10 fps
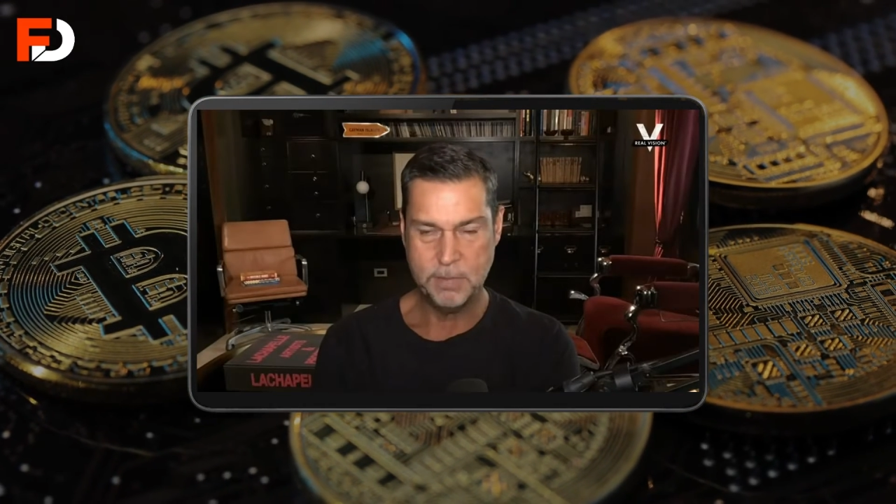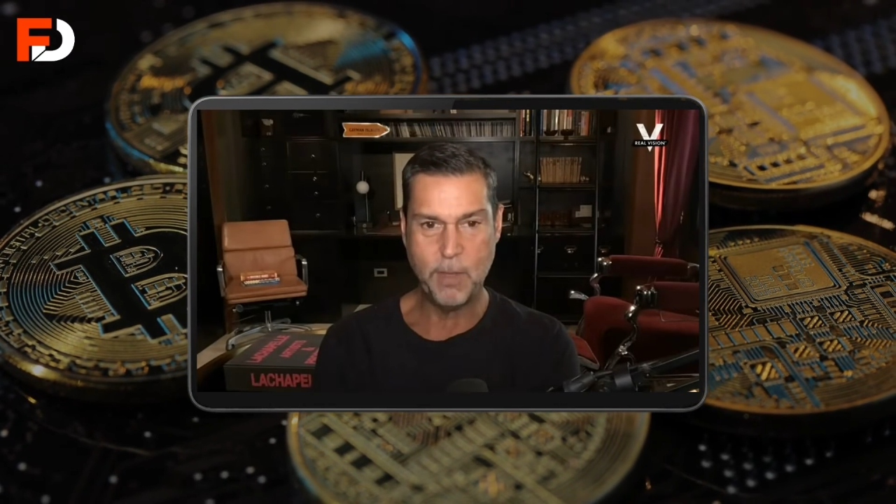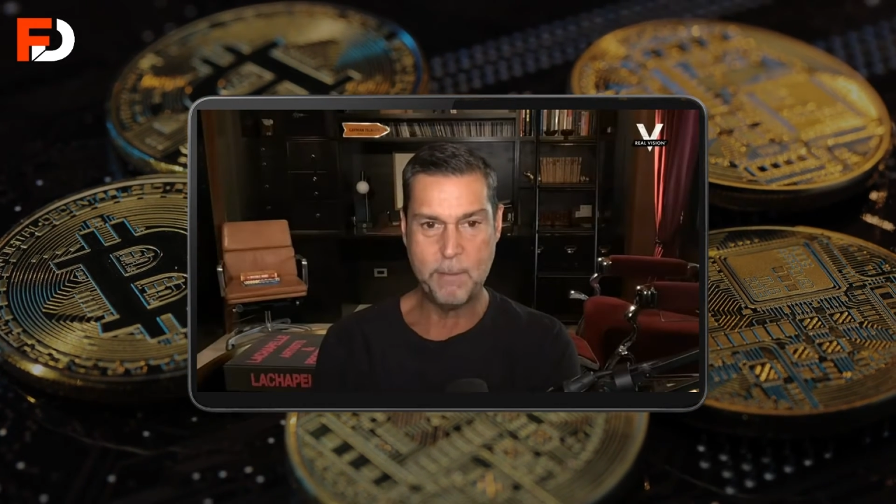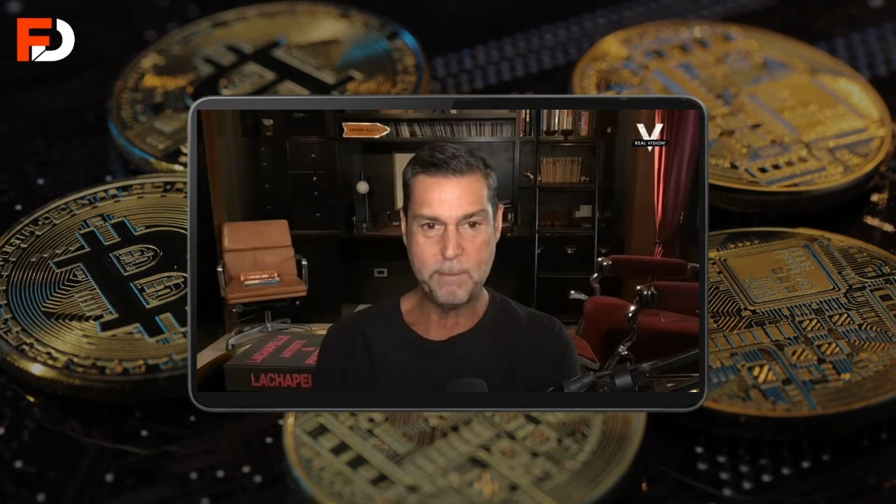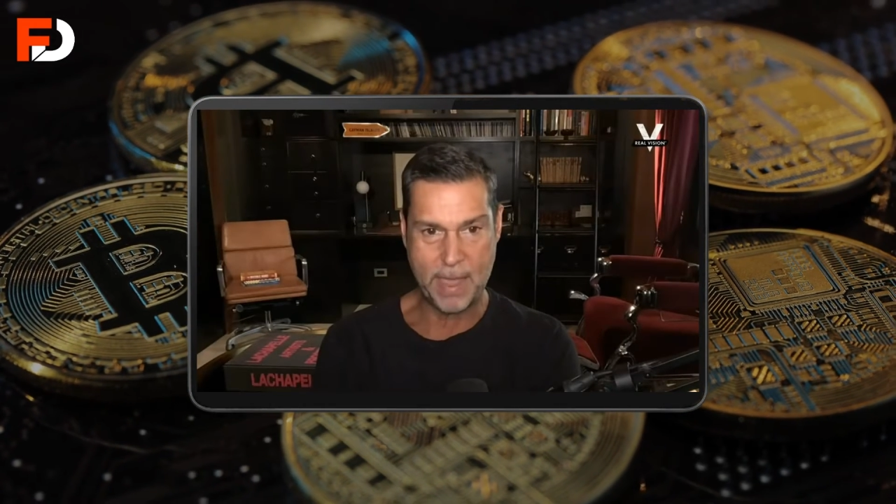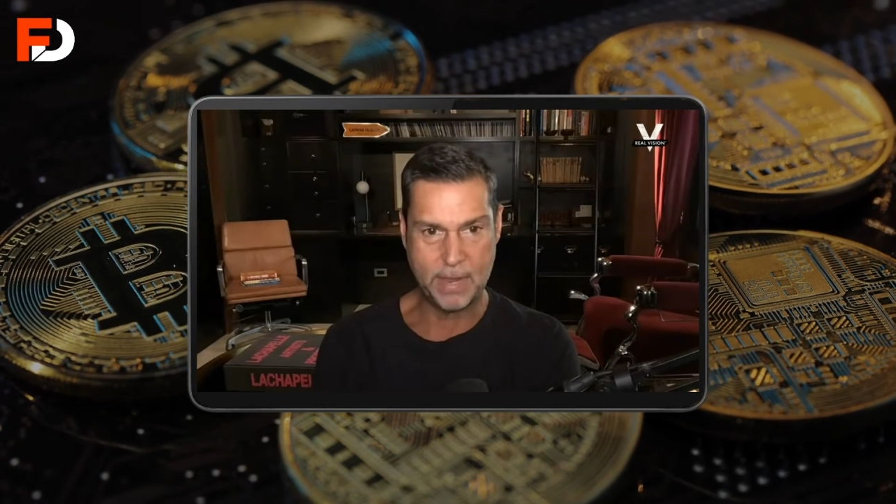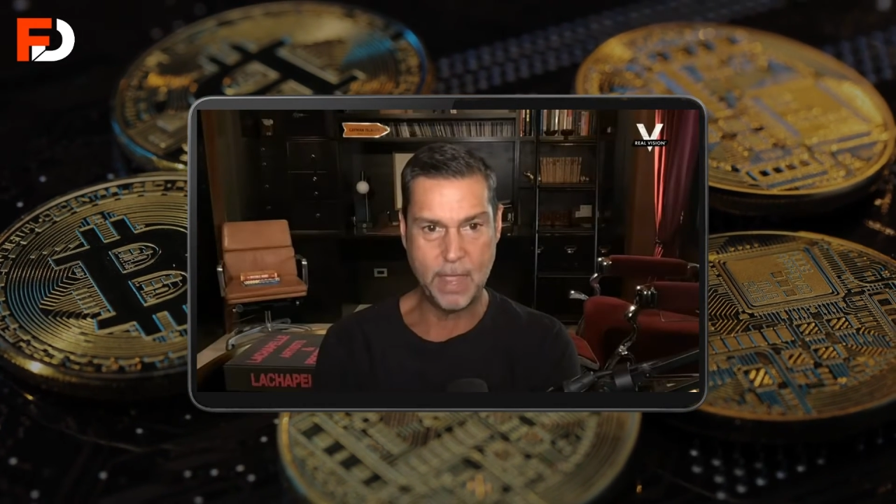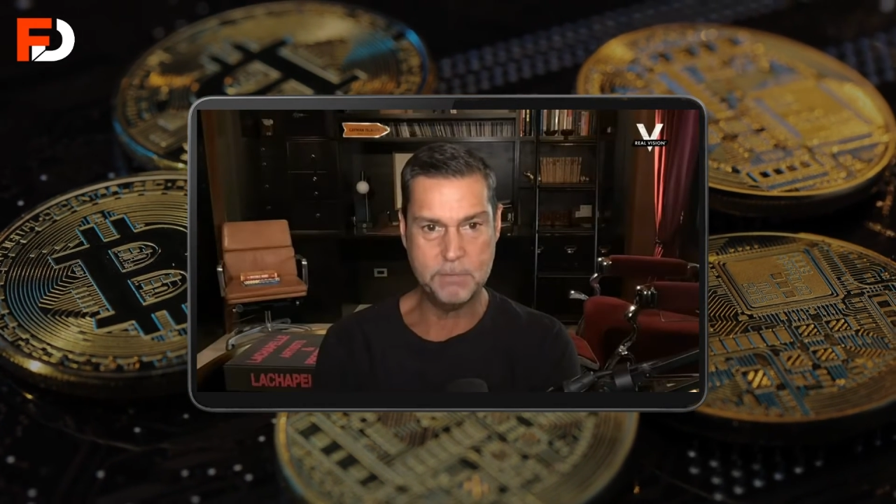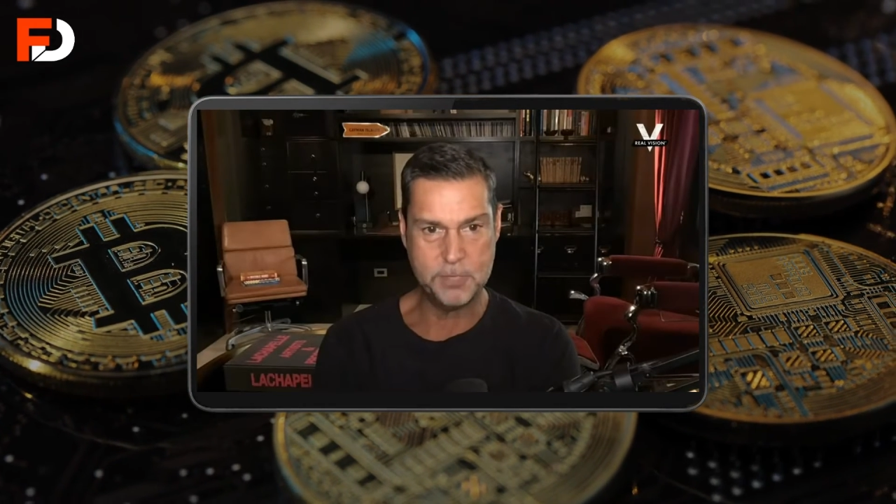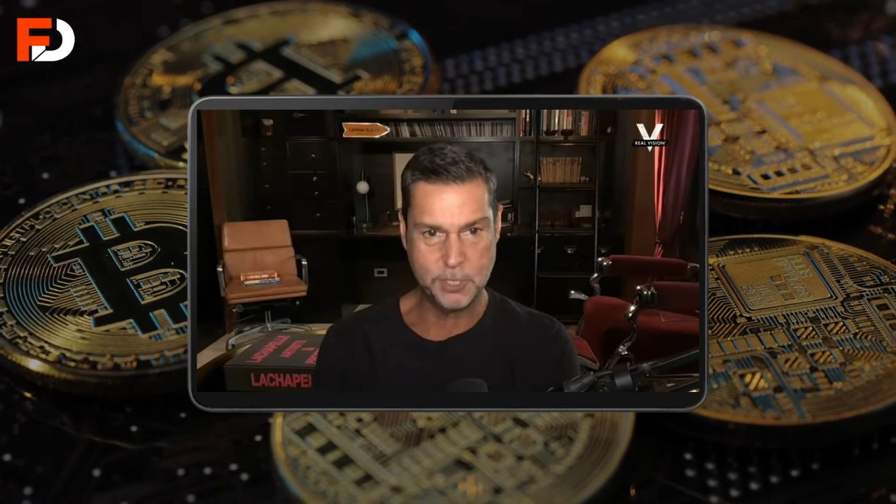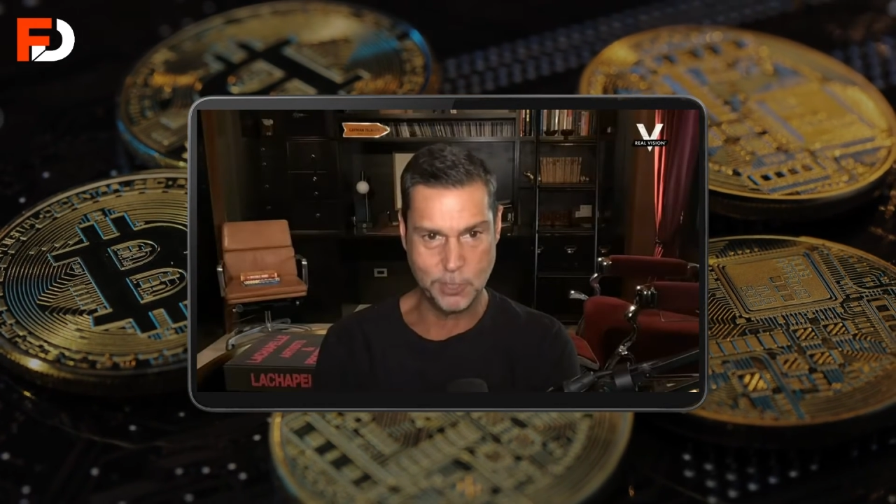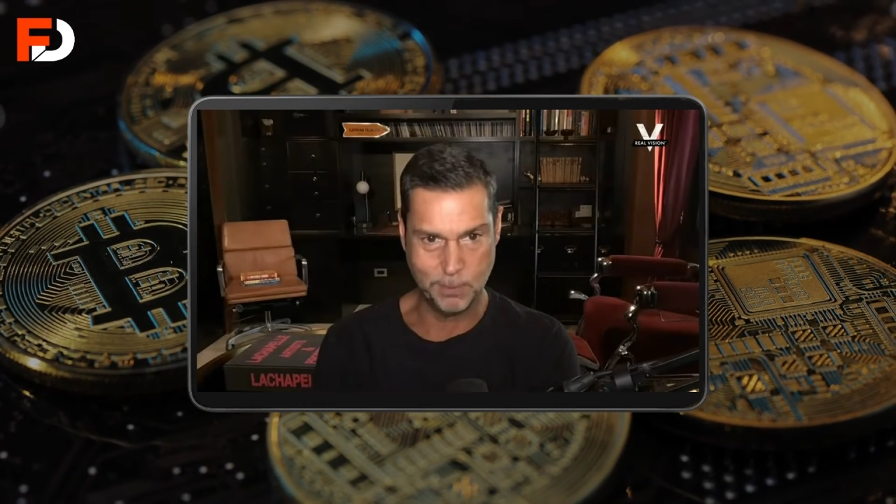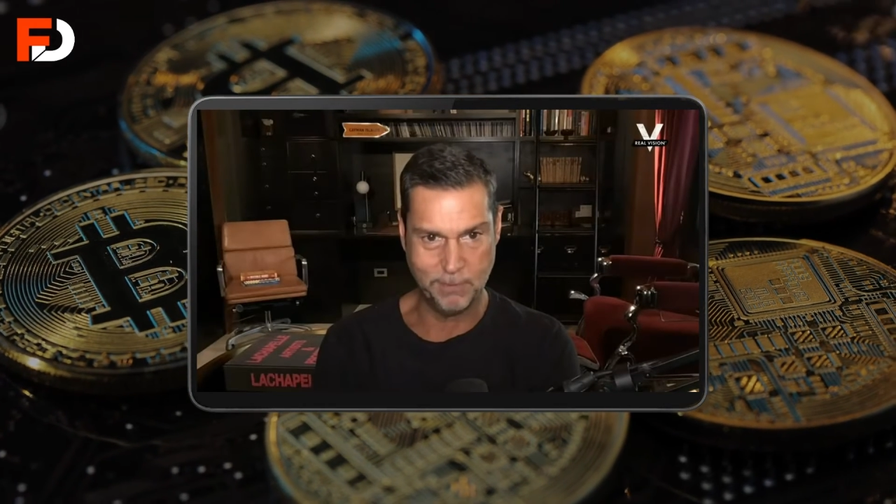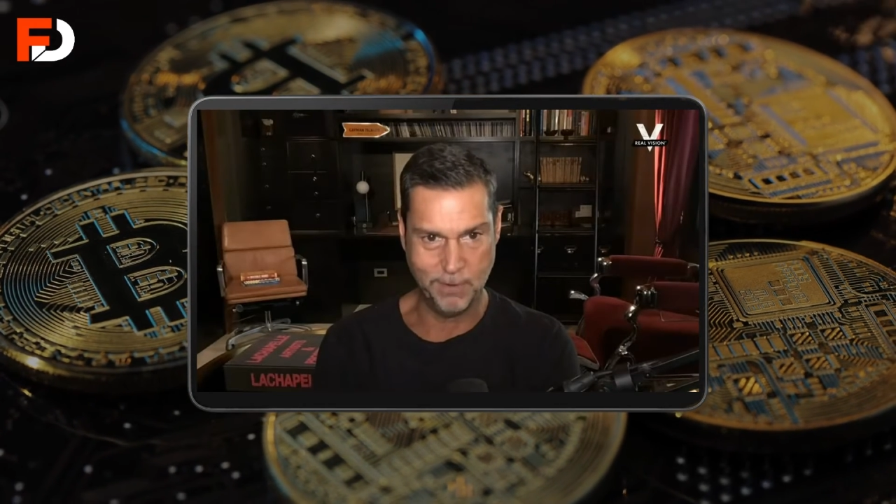but it went back up super